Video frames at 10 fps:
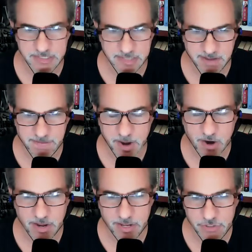Steve
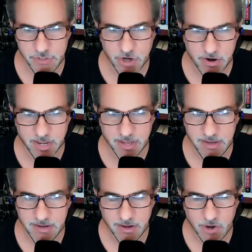Perry and Journey,
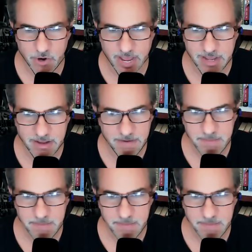okay?